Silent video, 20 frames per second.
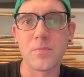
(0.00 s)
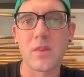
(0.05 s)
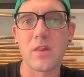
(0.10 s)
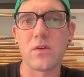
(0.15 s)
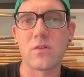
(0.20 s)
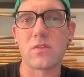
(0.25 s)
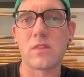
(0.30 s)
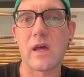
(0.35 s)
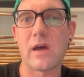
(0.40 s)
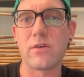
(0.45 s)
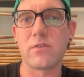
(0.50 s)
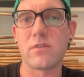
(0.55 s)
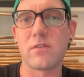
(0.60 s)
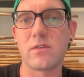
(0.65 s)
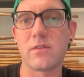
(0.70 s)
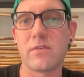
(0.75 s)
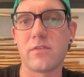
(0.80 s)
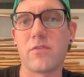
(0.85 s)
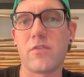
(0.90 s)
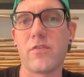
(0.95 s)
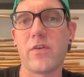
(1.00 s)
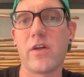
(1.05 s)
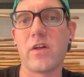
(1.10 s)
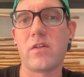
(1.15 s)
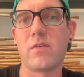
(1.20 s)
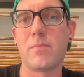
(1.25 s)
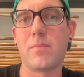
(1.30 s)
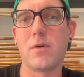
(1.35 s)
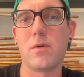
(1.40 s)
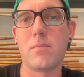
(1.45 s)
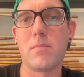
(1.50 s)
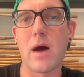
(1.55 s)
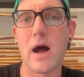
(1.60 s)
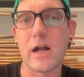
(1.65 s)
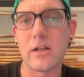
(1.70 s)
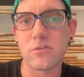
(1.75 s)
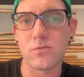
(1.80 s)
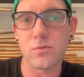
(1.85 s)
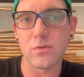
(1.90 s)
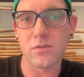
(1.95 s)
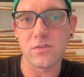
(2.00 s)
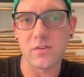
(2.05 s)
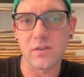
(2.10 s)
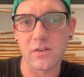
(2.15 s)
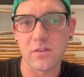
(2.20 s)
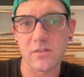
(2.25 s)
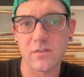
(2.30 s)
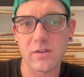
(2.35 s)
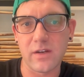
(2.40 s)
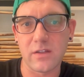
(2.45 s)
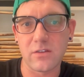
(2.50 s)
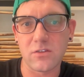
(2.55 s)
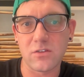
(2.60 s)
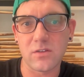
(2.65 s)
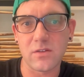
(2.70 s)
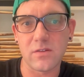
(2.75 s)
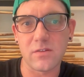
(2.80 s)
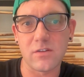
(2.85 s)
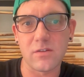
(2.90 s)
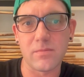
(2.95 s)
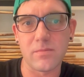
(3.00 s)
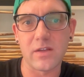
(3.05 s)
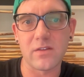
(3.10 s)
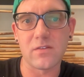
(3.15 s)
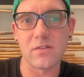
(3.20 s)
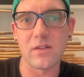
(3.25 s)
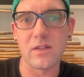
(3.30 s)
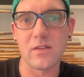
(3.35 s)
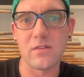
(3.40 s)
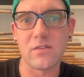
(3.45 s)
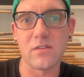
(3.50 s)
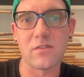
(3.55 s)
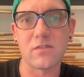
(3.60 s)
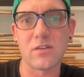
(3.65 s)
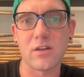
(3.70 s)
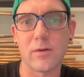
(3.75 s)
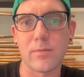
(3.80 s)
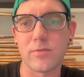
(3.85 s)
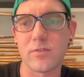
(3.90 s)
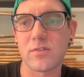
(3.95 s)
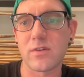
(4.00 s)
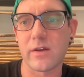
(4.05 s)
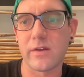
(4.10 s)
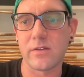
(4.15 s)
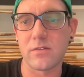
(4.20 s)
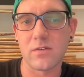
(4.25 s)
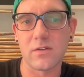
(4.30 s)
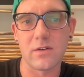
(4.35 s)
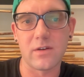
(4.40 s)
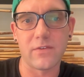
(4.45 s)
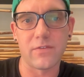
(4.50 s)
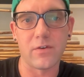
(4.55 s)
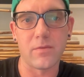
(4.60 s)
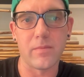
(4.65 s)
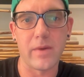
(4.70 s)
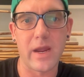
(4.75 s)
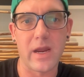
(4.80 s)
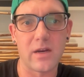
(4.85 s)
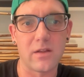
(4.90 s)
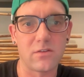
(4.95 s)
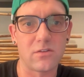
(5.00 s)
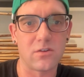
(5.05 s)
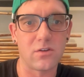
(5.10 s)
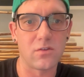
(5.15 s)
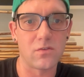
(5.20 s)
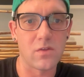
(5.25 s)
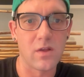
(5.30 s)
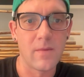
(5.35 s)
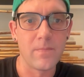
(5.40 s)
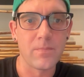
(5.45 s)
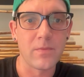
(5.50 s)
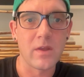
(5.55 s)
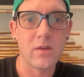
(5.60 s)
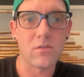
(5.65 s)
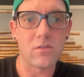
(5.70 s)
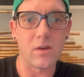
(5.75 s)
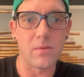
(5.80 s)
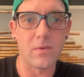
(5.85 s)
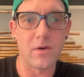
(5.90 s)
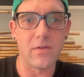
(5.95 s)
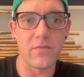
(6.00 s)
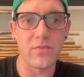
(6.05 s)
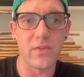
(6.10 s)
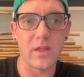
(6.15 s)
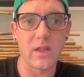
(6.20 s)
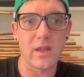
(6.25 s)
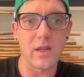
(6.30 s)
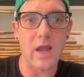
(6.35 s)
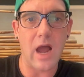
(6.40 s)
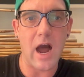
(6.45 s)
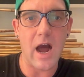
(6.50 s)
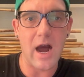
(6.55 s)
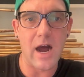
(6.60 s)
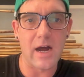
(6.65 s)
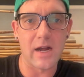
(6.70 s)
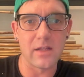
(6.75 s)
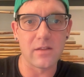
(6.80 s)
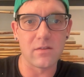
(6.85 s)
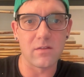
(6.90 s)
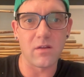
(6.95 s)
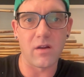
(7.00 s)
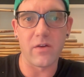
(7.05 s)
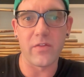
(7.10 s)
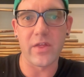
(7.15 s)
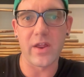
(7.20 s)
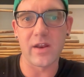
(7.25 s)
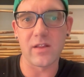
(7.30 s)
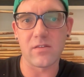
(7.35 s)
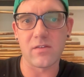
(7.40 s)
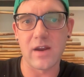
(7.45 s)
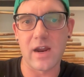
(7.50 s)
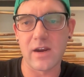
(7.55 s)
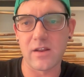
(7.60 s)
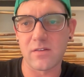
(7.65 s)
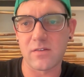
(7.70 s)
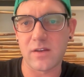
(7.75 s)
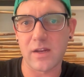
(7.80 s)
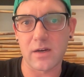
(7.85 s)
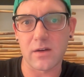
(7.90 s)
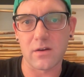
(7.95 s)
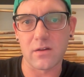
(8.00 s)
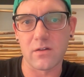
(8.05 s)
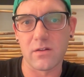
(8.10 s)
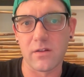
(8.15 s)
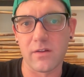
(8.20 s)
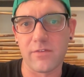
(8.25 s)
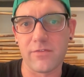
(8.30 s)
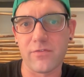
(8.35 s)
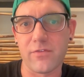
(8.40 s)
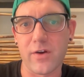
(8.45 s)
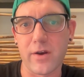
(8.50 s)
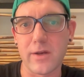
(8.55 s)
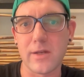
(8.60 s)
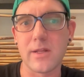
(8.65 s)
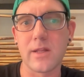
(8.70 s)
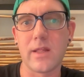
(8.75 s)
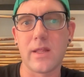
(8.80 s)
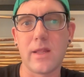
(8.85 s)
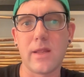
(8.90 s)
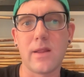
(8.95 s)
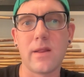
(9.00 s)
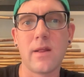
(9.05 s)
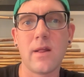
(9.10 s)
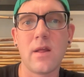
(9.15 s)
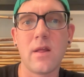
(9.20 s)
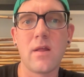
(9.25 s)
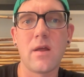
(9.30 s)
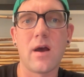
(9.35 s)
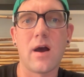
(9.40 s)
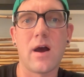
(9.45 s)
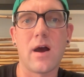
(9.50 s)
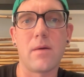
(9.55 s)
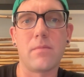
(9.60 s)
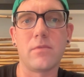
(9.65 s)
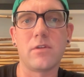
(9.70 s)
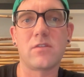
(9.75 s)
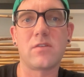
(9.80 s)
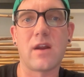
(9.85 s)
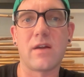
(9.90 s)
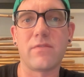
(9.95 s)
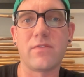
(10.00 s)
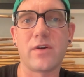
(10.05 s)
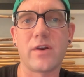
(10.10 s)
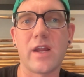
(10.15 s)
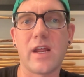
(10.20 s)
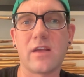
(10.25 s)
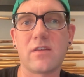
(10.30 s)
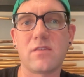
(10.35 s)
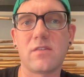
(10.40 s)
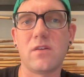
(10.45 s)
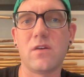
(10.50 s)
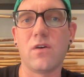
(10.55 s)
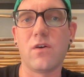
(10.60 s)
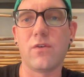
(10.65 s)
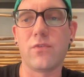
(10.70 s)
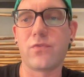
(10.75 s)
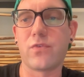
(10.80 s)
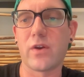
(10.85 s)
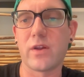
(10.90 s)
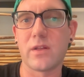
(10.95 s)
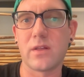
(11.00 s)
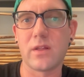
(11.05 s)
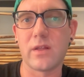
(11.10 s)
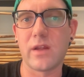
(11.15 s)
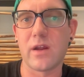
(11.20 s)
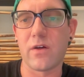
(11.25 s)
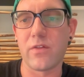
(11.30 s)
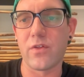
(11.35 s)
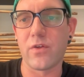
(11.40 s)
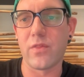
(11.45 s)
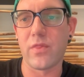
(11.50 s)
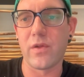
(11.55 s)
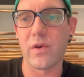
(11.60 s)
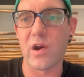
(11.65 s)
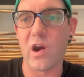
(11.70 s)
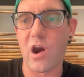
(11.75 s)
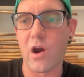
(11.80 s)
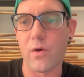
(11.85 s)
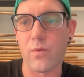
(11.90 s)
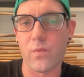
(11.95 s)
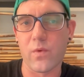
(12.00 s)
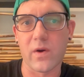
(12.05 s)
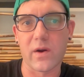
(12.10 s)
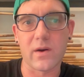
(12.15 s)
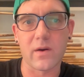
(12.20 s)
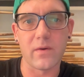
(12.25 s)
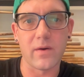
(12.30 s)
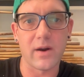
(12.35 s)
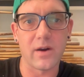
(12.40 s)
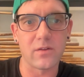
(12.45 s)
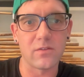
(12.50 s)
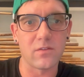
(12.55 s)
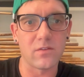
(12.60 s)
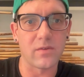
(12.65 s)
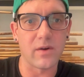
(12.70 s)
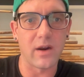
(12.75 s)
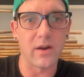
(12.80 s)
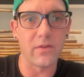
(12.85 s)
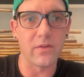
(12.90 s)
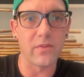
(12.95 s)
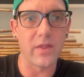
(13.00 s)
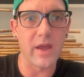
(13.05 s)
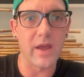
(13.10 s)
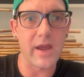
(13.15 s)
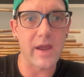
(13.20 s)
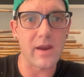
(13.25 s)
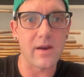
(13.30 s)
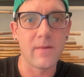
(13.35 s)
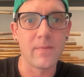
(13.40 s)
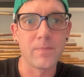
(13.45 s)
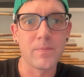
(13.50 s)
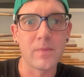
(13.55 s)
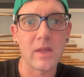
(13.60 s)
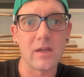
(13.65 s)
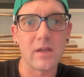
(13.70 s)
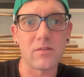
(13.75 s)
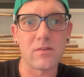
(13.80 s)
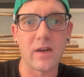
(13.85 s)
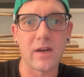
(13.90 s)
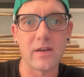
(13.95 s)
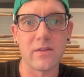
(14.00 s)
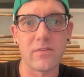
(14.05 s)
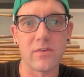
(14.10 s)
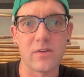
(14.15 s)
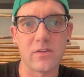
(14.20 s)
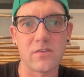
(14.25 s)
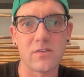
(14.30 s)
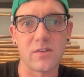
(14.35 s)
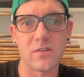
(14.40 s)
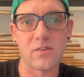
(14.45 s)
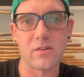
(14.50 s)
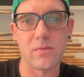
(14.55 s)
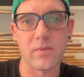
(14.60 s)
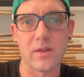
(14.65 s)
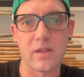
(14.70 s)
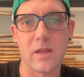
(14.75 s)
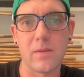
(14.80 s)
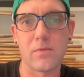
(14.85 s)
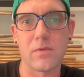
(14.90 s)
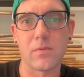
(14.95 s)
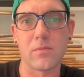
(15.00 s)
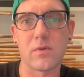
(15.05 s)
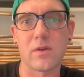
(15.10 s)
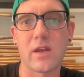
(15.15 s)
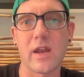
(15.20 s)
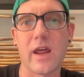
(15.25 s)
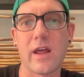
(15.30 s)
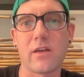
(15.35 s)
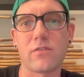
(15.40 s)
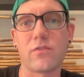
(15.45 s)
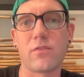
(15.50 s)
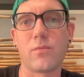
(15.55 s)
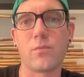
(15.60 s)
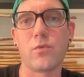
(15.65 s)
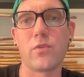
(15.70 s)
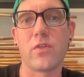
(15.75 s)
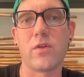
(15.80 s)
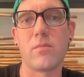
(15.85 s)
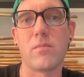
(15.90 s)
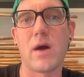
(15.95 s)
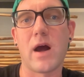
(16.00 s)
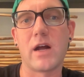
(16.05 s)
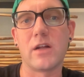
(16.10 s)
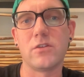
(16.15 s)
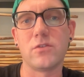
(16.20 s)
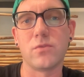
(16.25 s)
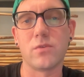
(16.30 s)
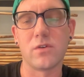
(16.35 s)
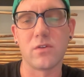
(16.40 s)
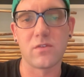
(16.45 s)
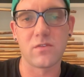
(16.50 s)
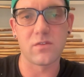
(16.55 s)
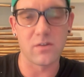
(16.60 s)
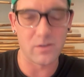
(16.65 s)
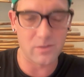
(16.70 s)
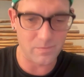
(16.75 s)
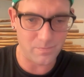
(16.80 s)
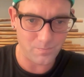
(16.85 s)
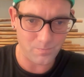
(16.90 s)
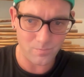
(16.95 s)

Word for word: There are thousands of available modules and extensions. It makes it easy to set up sites and different managers. Some of the cons are that it's not as technically friendly. Um, it's not very SEO friendly, although there are workarounds around that. It's not even a system that keeps up to tasks from within modules. So